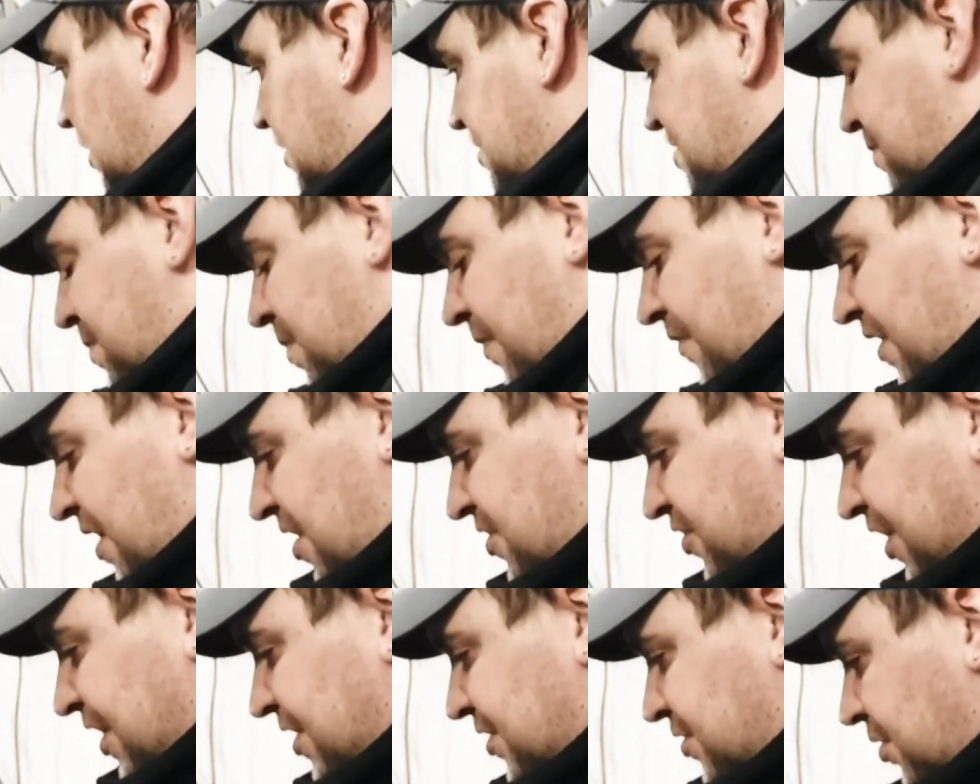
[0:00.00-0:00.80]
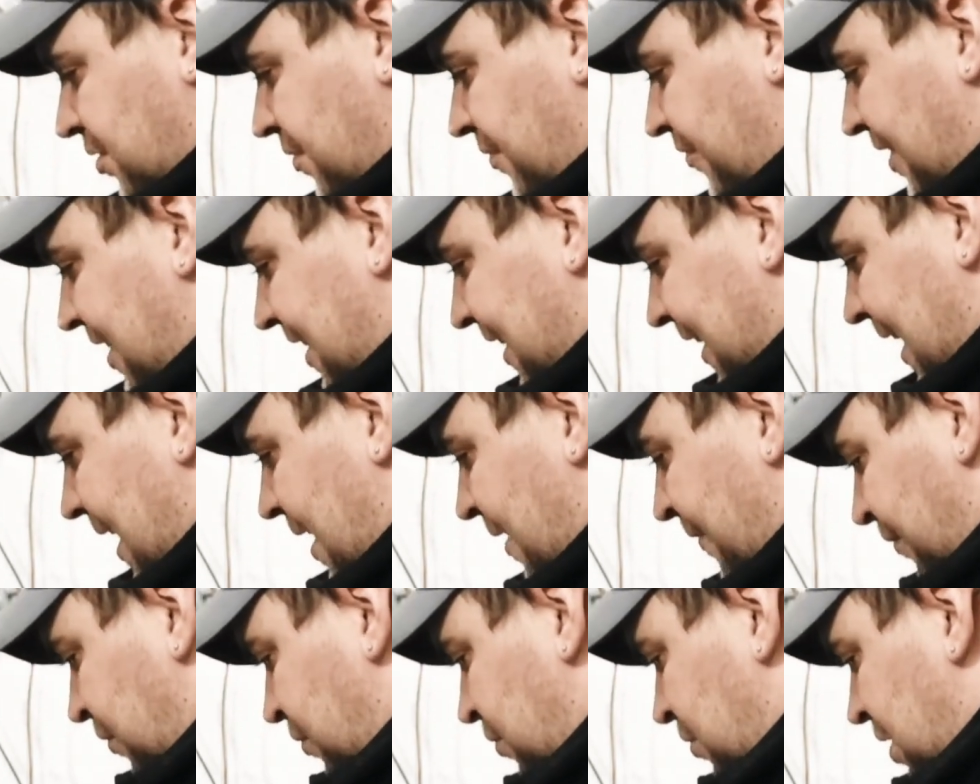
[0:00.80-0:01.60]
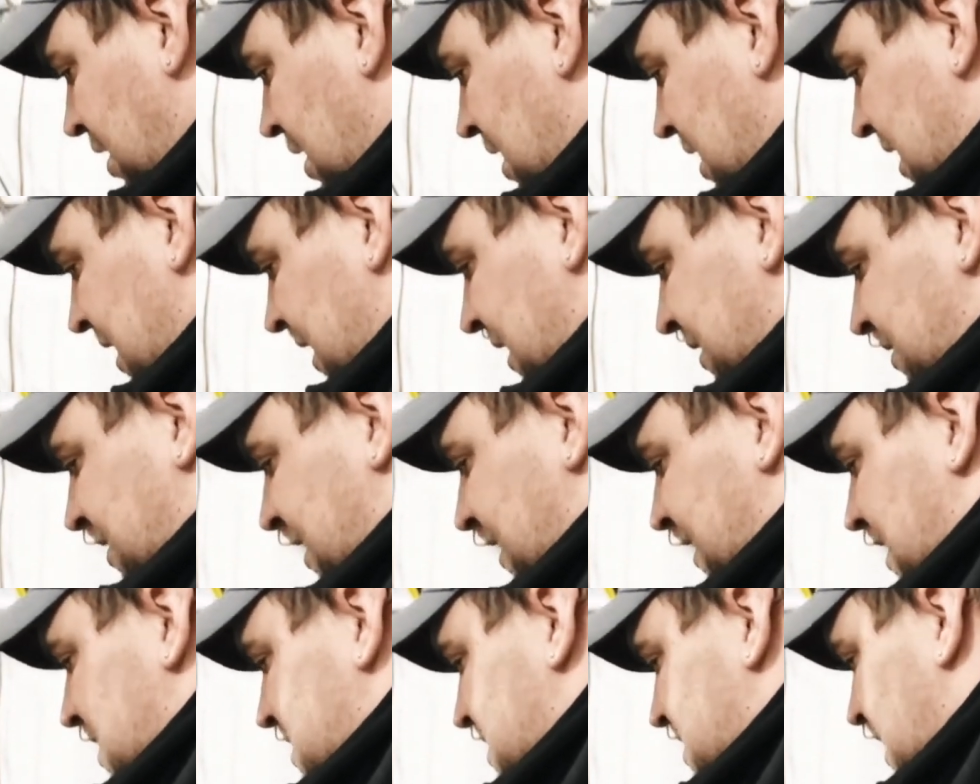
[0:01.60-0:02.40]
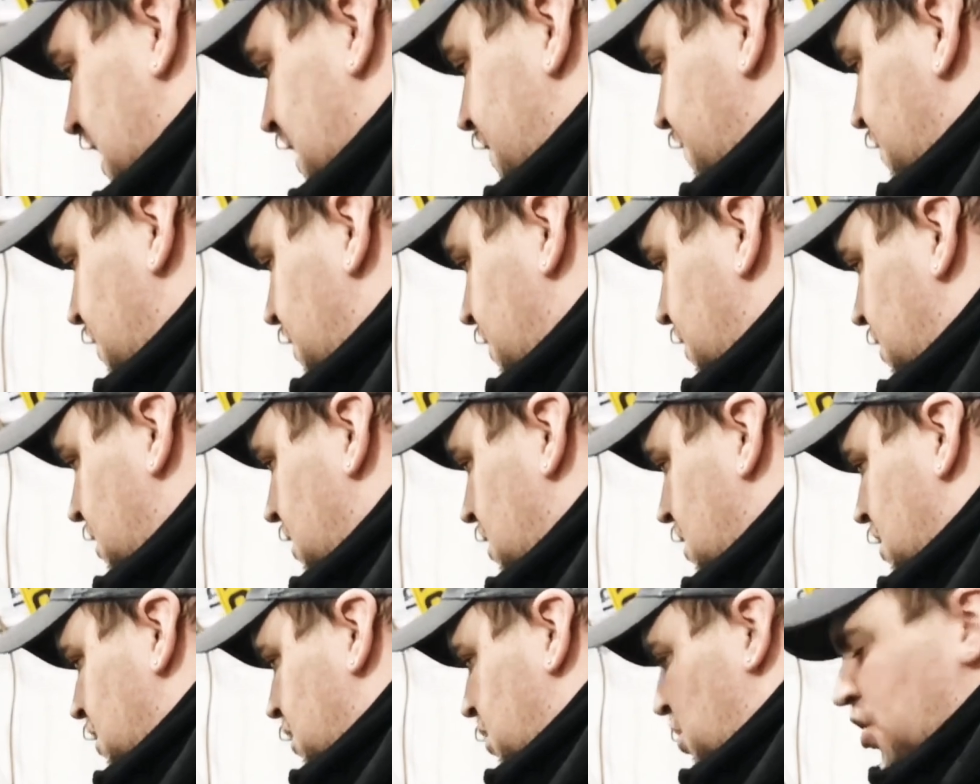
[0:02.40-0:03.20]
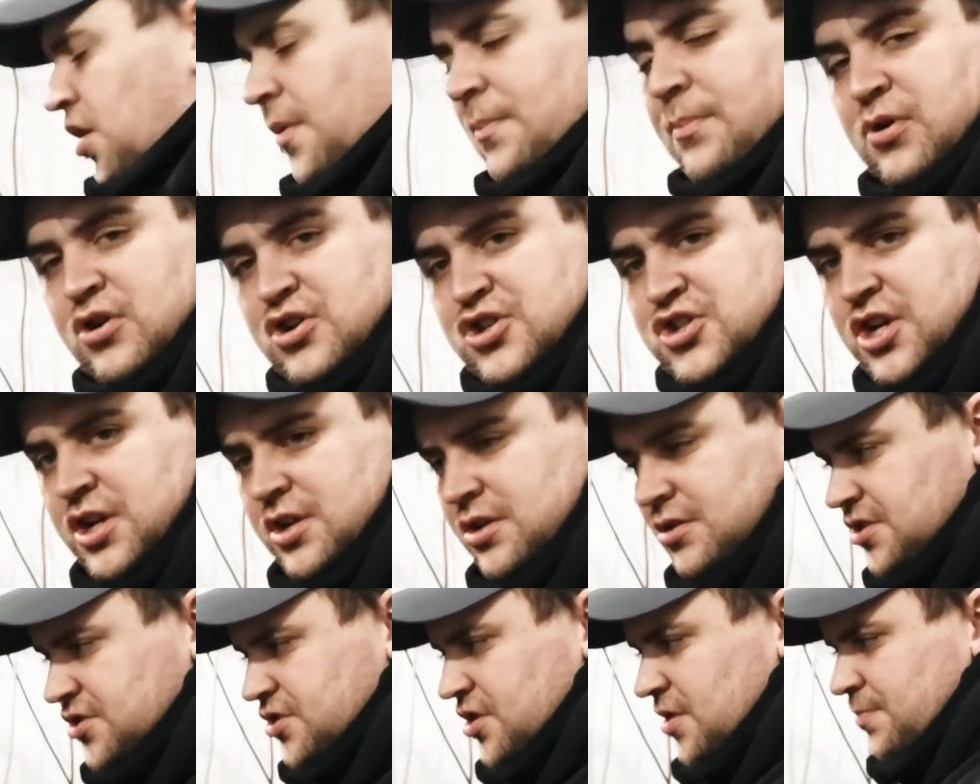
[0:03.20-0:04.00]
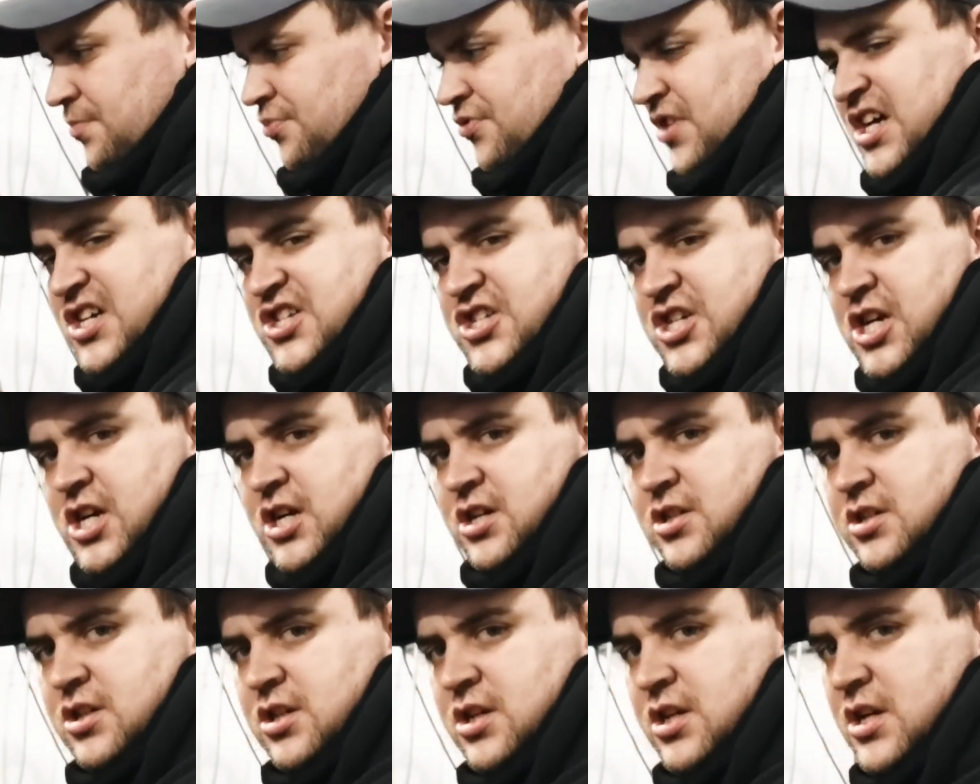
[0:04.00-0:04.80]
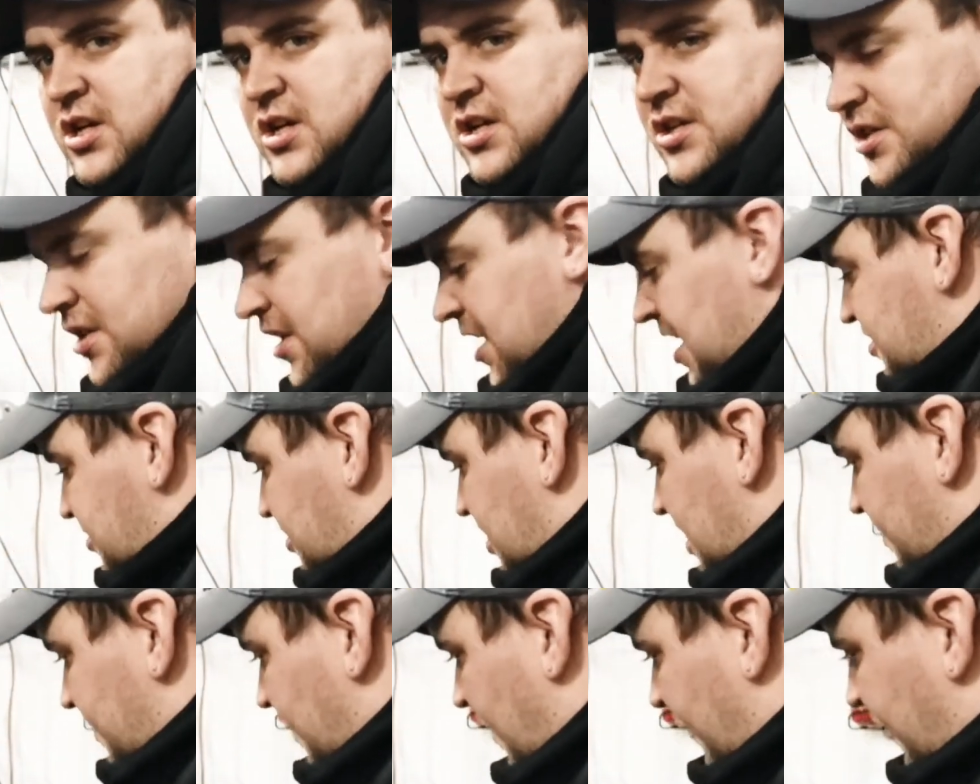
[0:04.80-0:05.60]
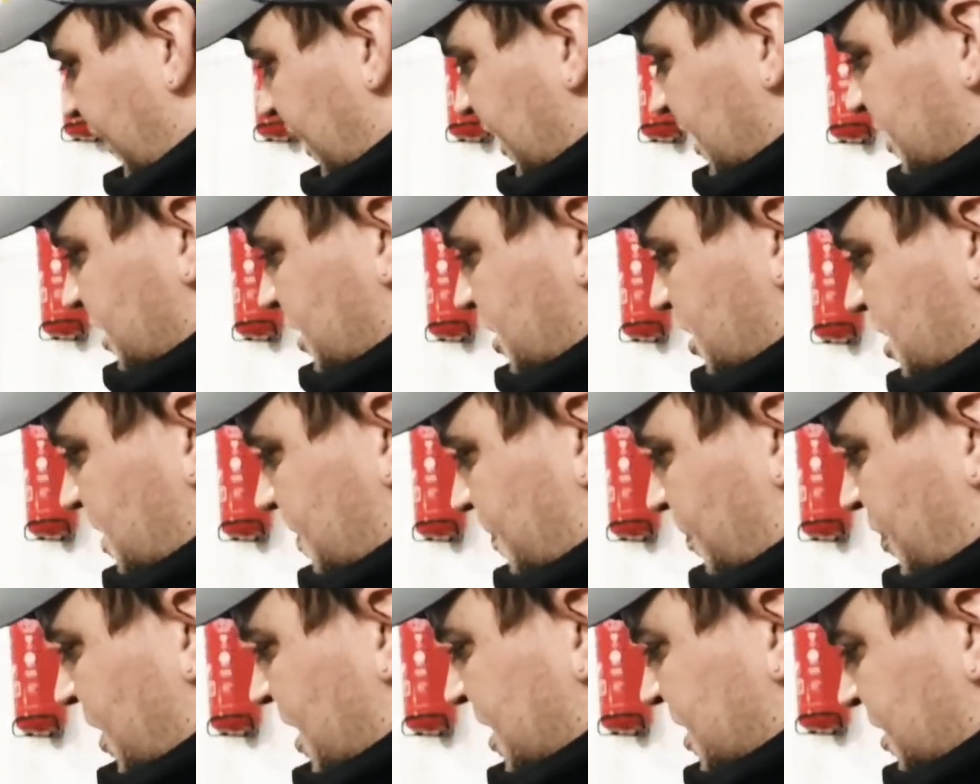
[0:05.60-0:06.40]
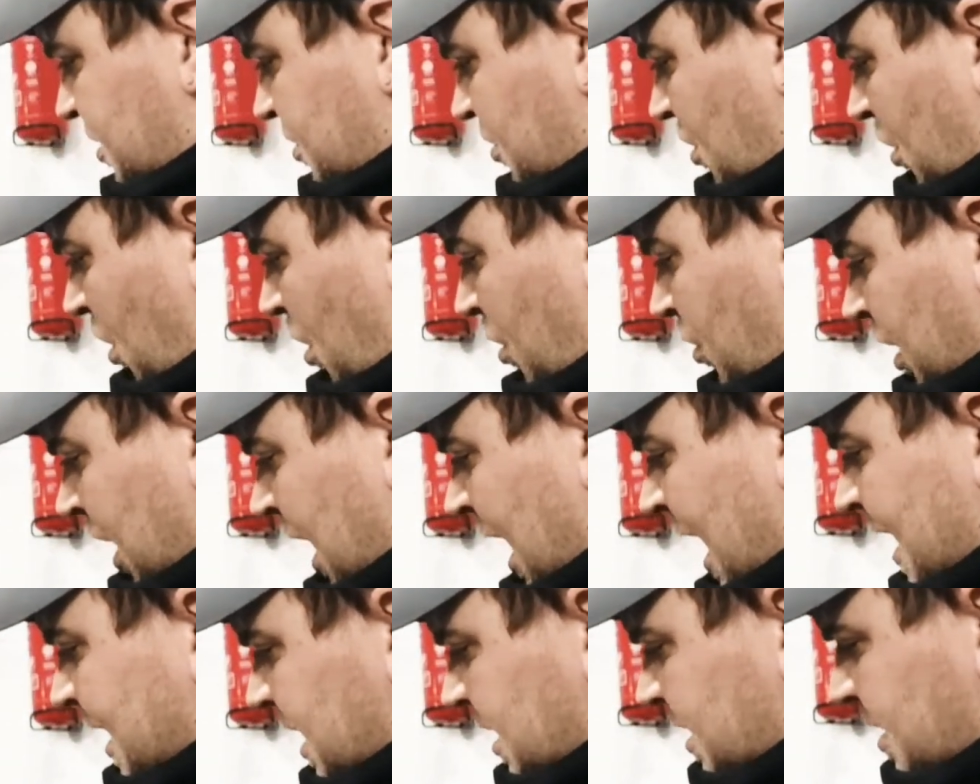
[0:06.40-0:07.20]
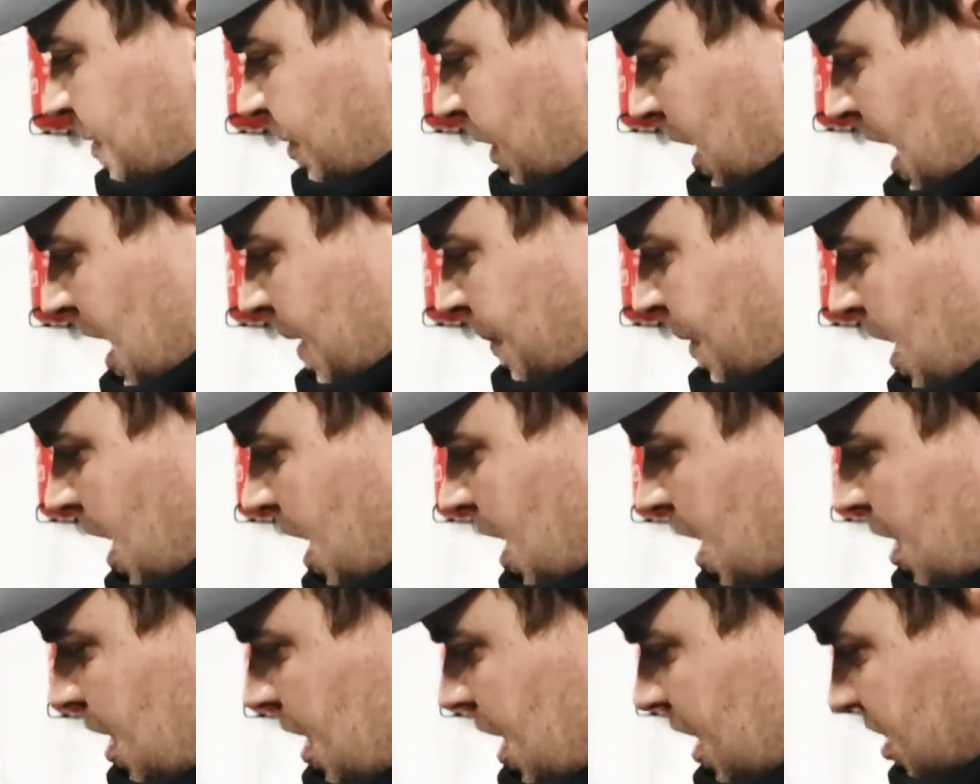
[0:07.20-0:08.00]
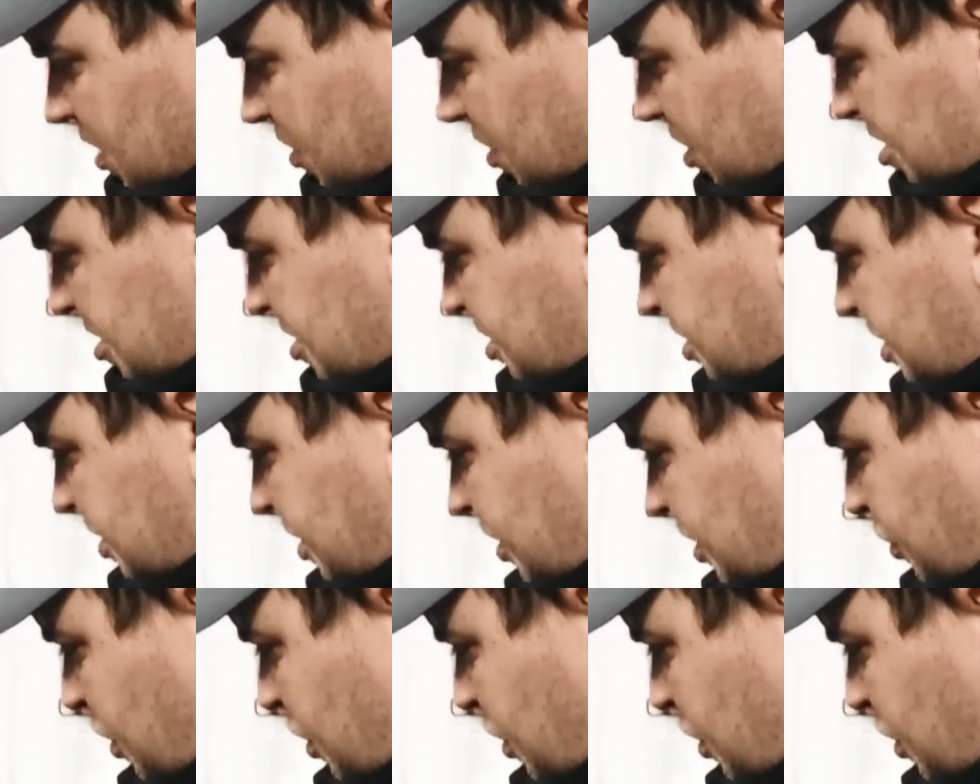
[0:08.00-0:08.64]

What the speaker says: Just be very gentle and very careful. Take your time. You're not pushing, there's no pressure. Literally my fingers are just pressed, guiding the clay bar across the